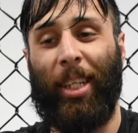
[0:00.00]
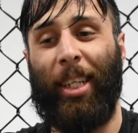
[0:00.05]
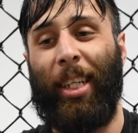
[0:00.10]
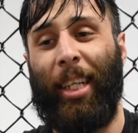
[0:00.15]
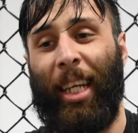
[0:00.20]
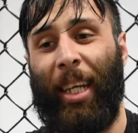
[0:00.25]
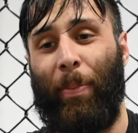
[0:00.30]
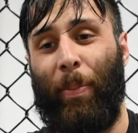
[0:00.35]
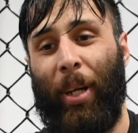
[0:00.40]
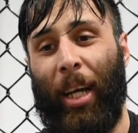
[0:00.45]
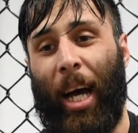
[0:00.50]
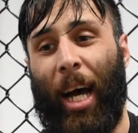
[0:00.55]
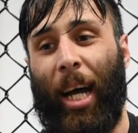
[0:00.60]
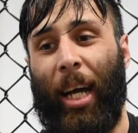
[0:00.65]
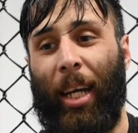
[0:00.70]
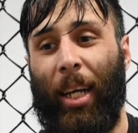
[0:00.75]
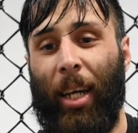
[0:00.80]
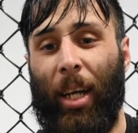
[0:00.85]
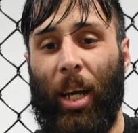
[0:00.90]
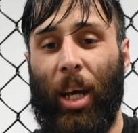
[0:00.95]
And
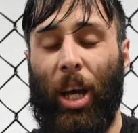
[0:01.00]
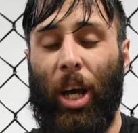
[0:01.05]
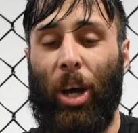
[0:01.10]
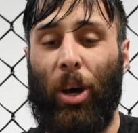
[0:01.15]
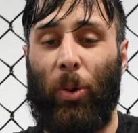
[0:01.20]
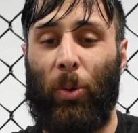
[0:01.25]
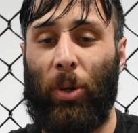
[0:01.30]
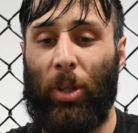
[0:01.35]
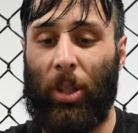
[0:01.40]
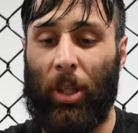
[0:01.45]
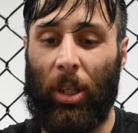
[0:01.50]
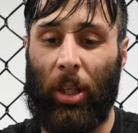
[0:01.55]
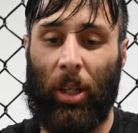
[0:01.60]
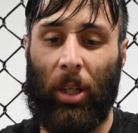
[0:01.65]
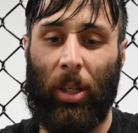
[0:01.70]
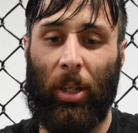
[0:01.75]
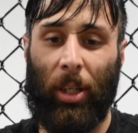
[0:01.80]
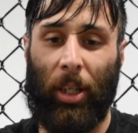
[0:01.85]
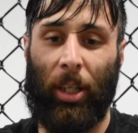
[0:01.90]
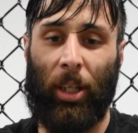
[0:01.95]
EBI
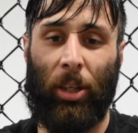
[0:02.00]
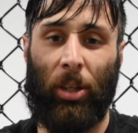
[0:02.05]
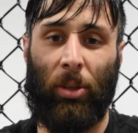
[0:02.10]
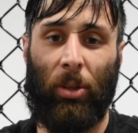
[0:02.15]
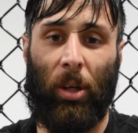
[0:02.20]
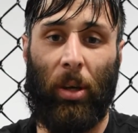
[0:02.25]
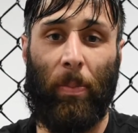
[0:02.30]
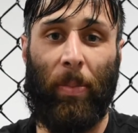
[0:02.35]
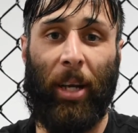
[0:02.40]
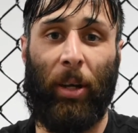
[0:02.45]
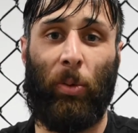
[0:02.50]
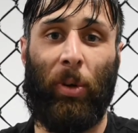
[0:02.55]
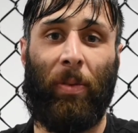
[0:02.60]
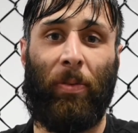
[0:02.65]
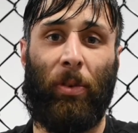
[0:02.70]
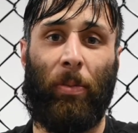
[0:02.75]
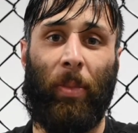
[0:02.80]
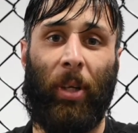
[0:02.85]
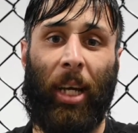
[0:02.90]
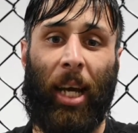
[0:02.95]
was you know, a big win
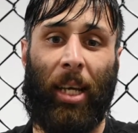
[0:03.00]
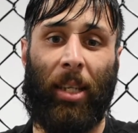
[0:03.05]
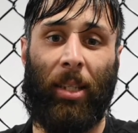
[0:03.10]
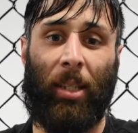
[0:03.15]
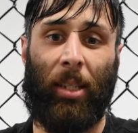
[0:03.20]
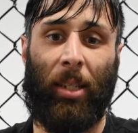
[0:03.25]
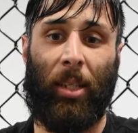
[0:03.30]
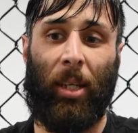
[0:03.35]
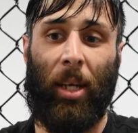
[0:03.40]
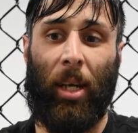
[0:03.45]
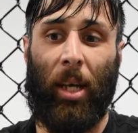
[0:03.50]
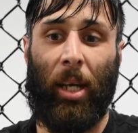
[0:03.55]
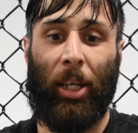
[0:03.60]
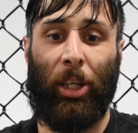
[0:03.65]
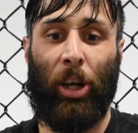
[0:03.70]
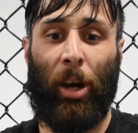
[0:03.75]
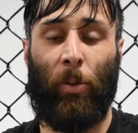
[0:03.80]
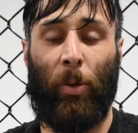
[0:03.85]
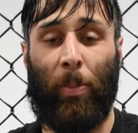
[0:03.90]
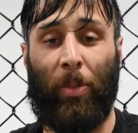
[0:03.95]
for me, as in,
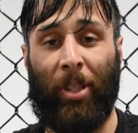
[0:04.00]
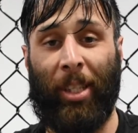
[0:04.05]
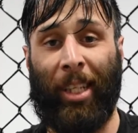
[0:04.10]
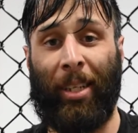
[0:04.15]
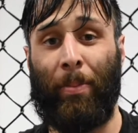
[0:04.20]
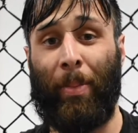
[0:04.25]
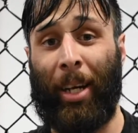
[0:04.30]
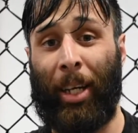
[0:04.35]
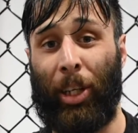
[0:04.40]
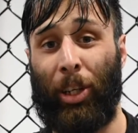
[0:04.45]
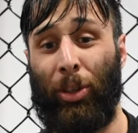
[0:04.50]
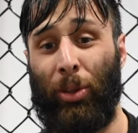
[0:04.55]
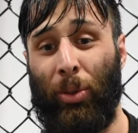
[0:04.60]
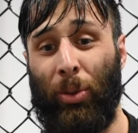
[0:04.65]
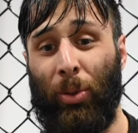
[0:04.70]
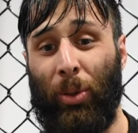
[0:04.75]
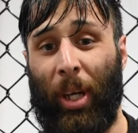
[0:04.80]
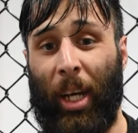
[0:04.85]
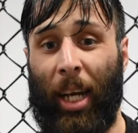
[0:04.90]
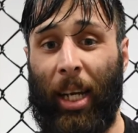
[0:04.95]
you know, I'm representing my
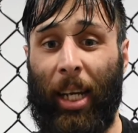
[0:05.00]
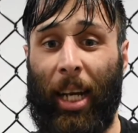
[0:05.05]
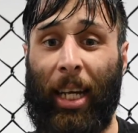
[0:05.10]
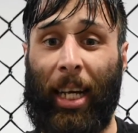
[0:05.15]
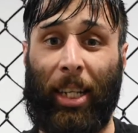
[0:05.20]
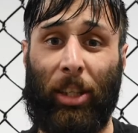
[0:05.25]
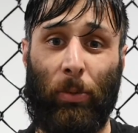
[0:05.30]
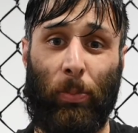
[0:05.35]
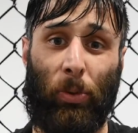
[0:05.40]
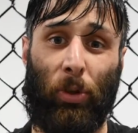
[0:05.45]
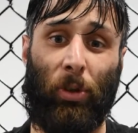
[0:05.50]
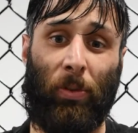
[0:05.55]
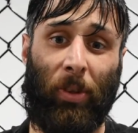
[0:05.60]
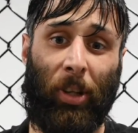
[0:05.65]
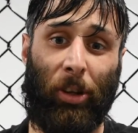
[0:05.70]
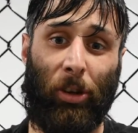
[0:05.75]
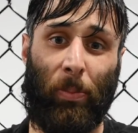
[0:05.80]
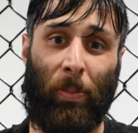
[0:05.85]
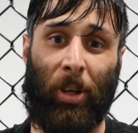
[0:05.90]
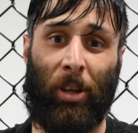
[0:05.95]
crew, and I got to prove a
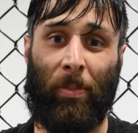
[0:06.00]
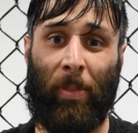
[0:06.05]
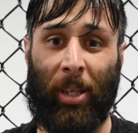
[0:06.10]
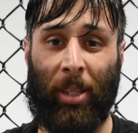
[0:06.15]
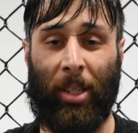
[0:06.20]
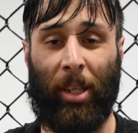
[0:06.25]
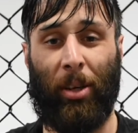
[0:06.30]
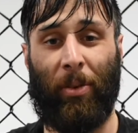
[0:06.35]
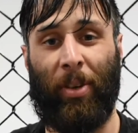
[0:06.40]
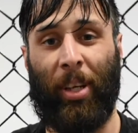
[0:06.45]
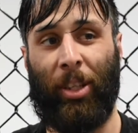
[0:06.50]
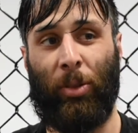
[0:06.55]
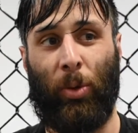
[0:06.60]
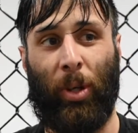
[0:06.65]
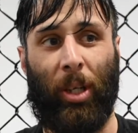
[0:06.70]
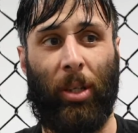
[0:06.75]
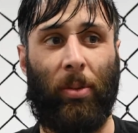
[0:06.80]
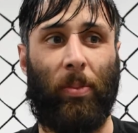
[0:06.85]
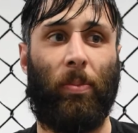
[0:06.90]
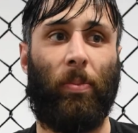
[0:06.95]
little bit of myself as
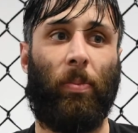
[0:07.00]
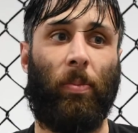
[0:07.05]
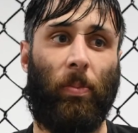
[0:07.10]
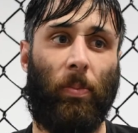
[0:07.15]
well.